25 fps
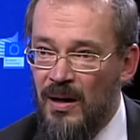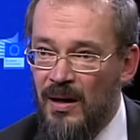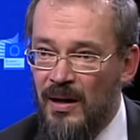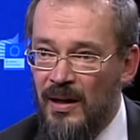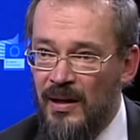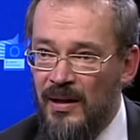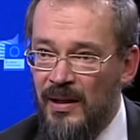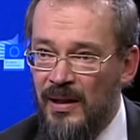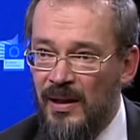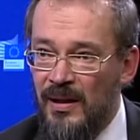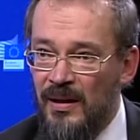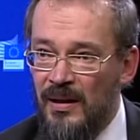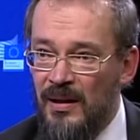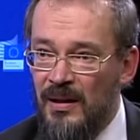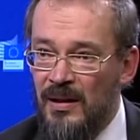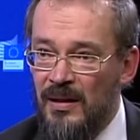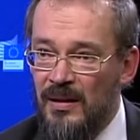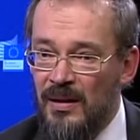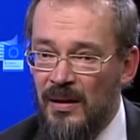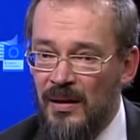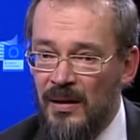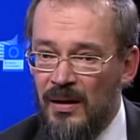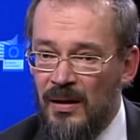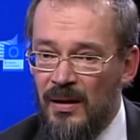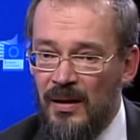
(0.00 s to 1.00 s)
are any
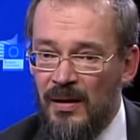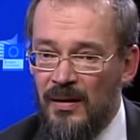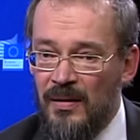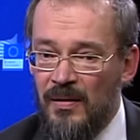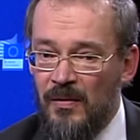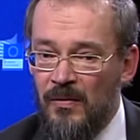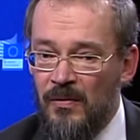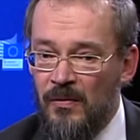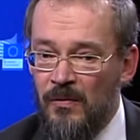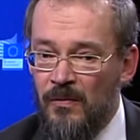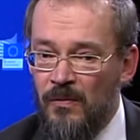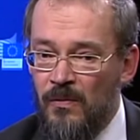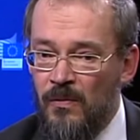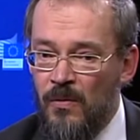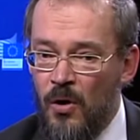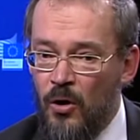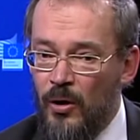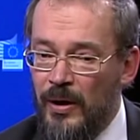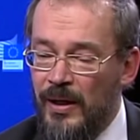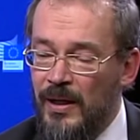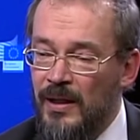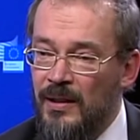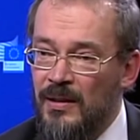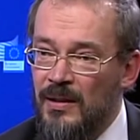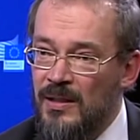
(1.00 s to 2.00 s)

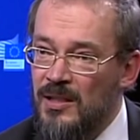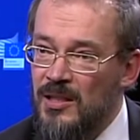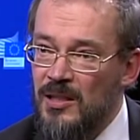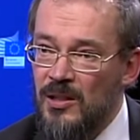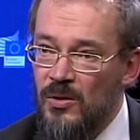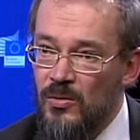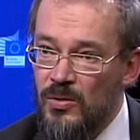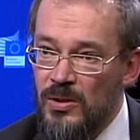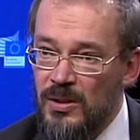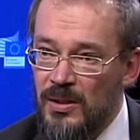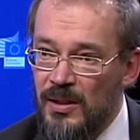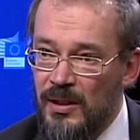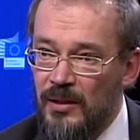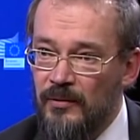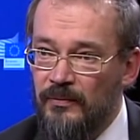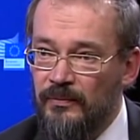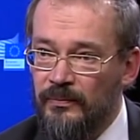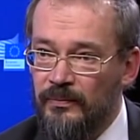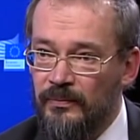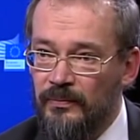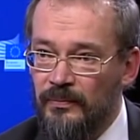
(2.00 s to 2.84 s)
worrying issues there.